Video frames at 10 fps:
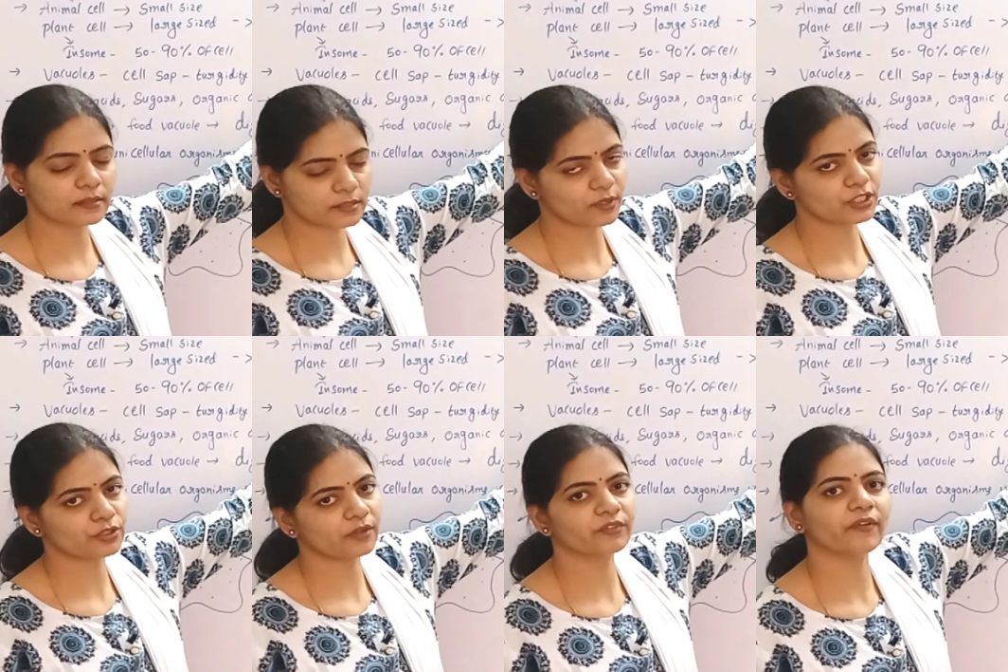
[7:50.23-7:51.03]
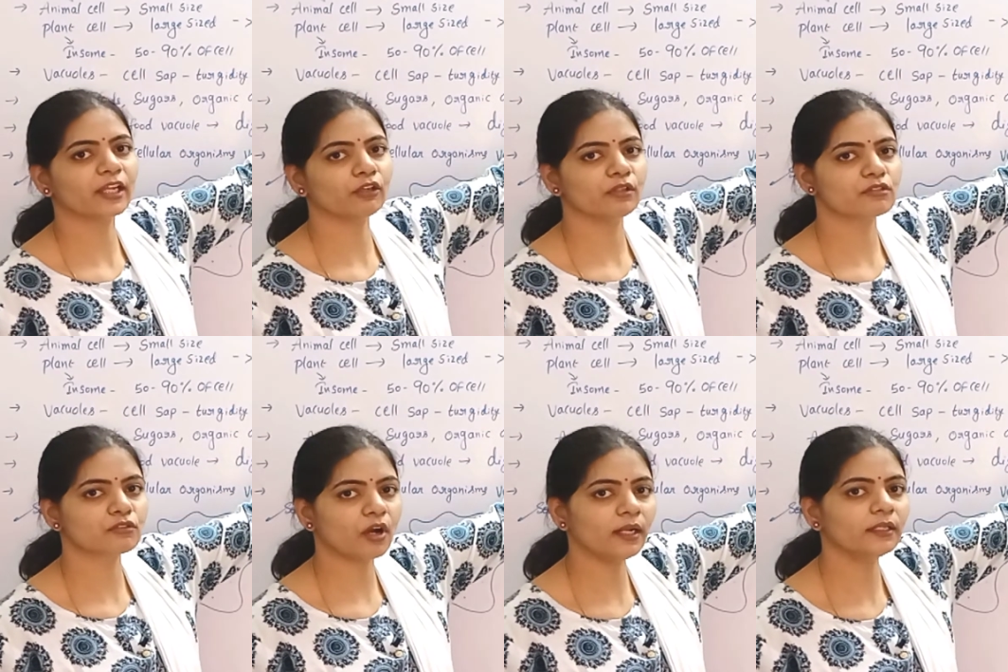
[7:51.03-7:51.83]
structure of the vacuole is
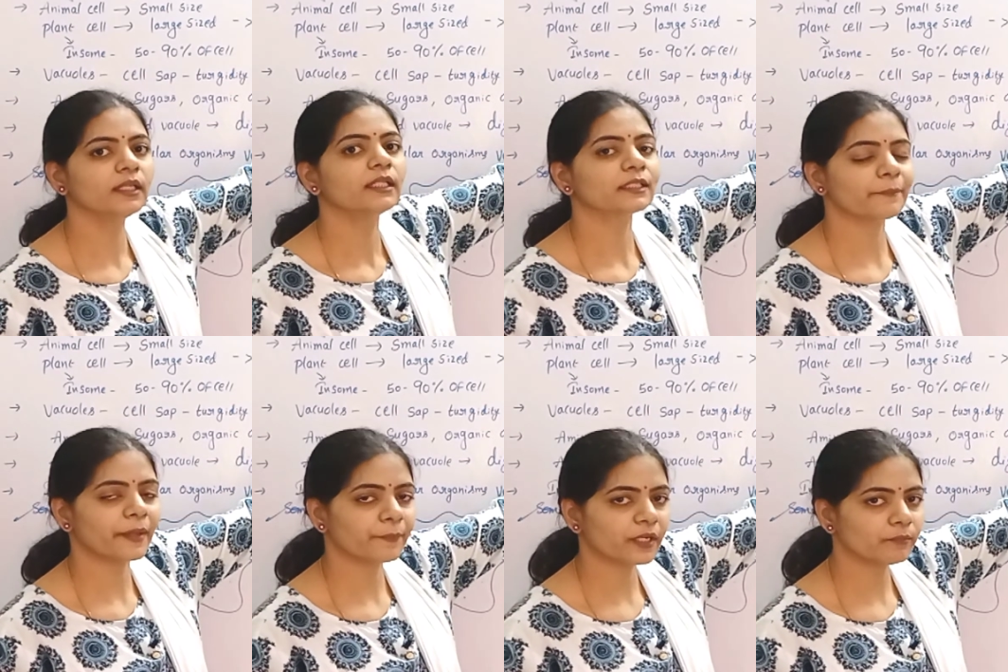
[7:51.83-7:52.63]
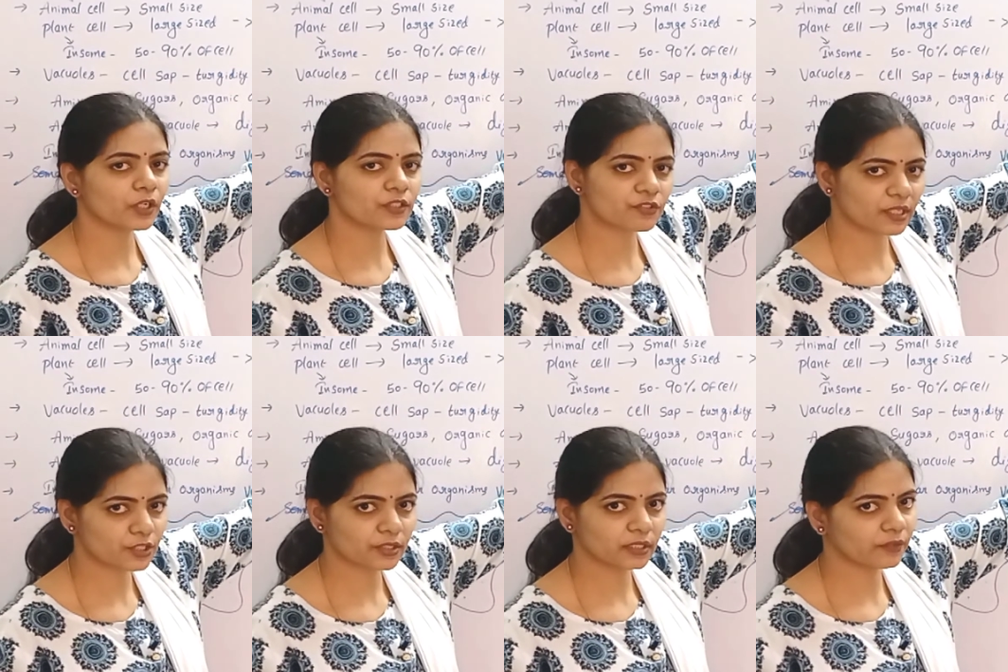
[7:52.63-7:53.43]
called? The membrane bound
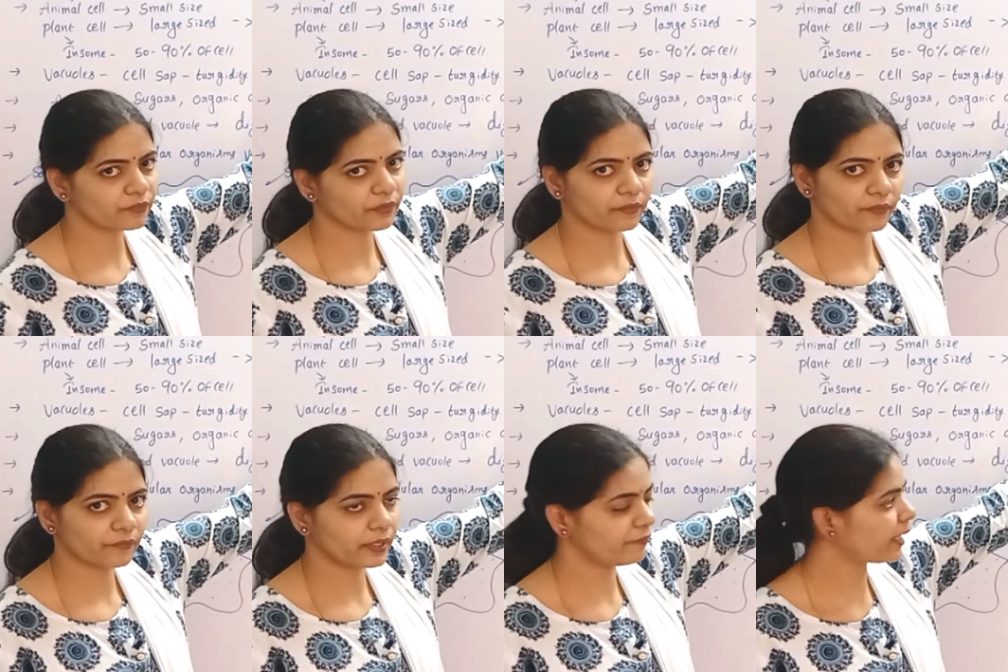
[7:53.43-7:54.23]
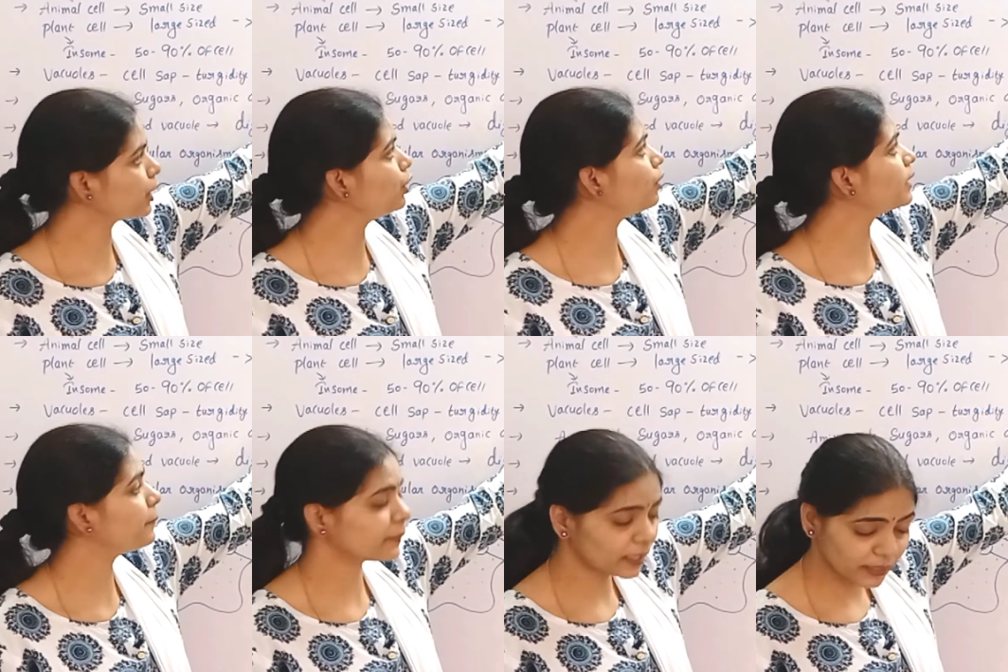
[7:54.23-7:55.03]
structure of the
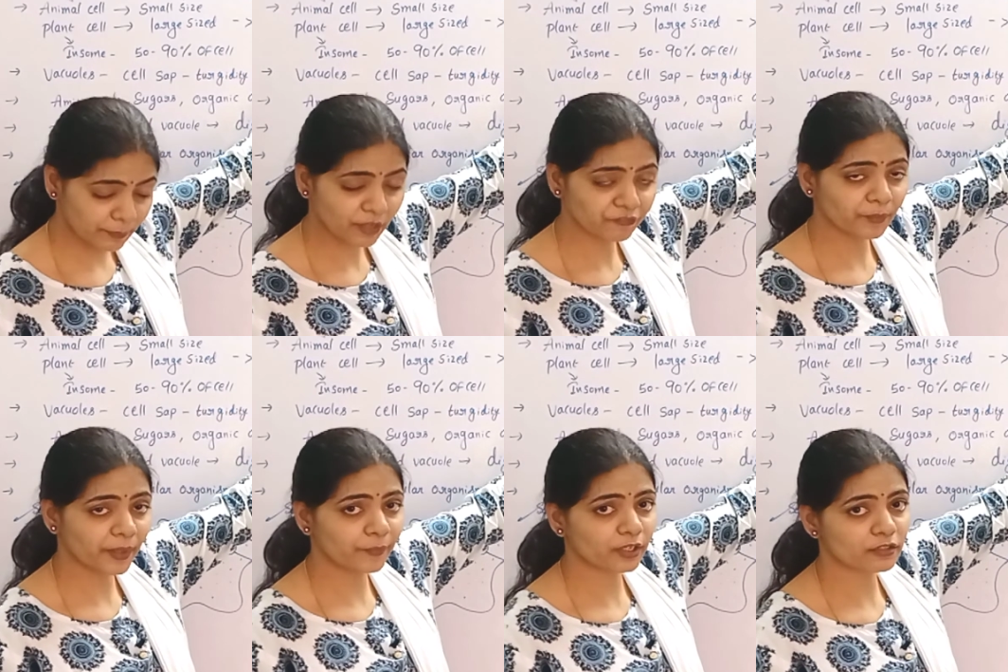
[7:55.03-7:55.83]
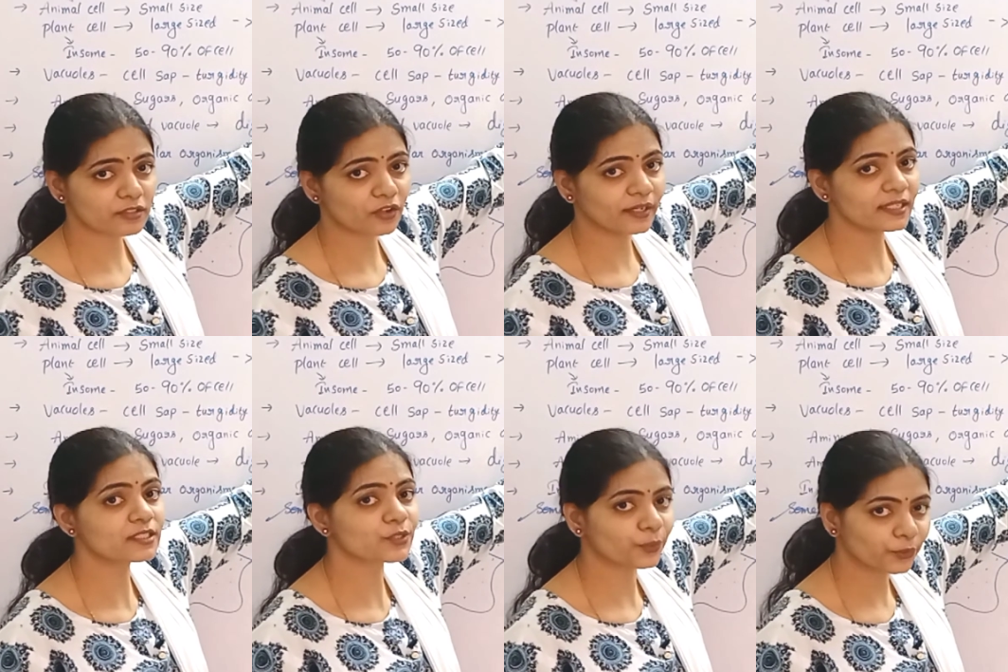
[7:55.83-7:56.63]
vacuole, the name of the membrane is called
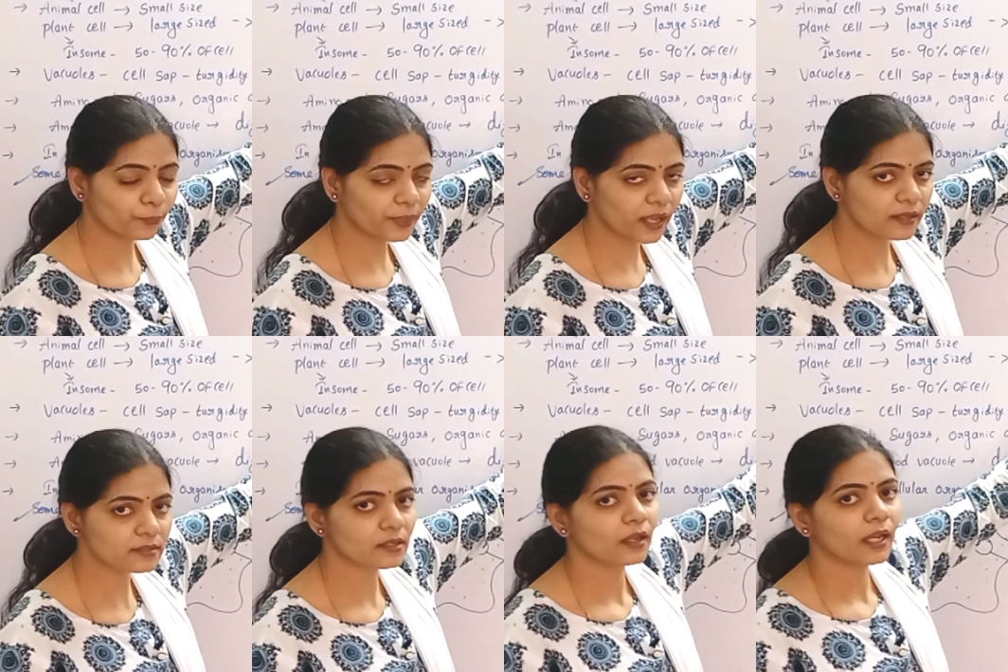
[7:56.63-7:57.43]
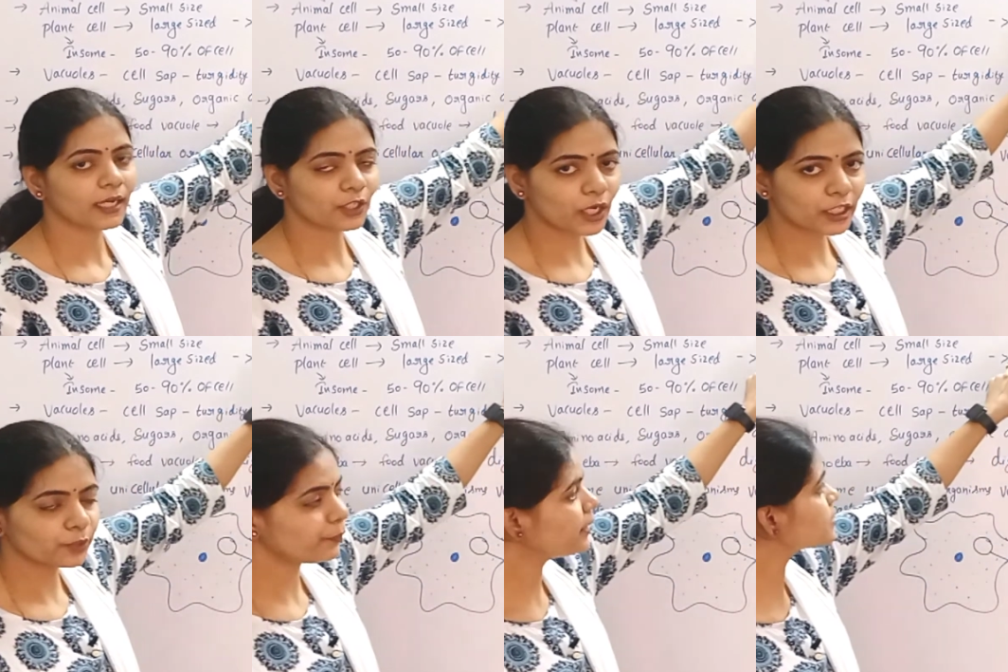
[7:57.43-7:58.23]
as chromoplast. It
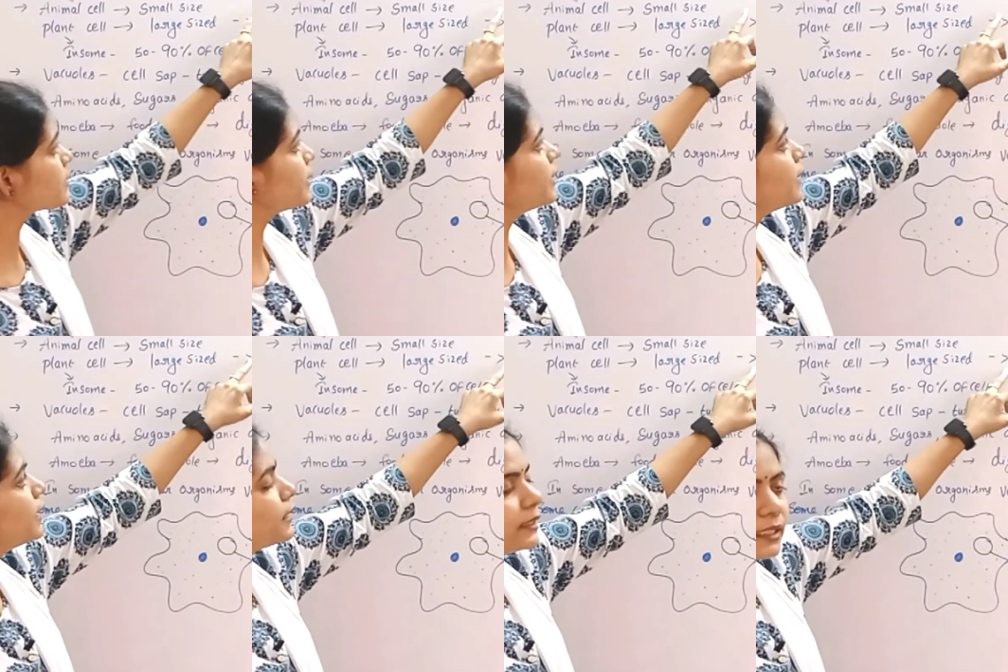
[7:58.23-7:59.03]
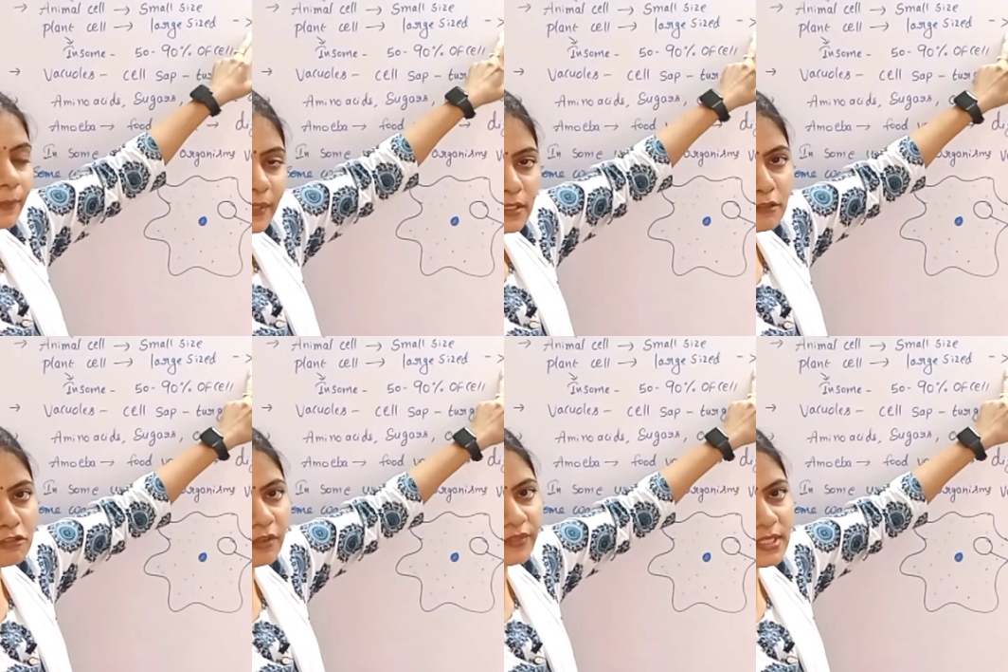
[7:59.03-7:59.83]
occupies nearly
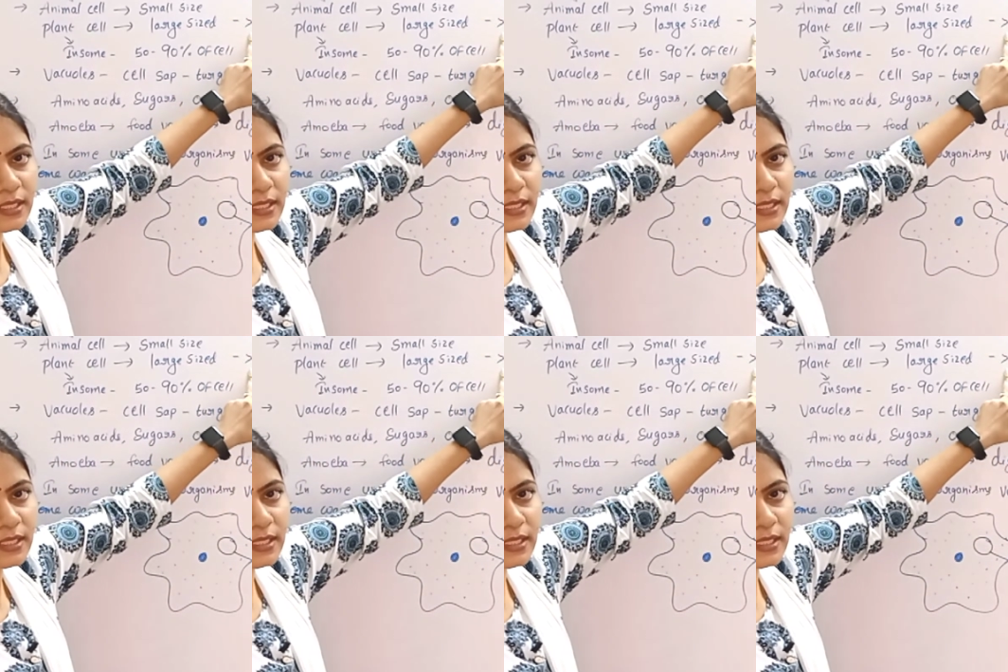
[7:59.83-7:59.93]
30% of the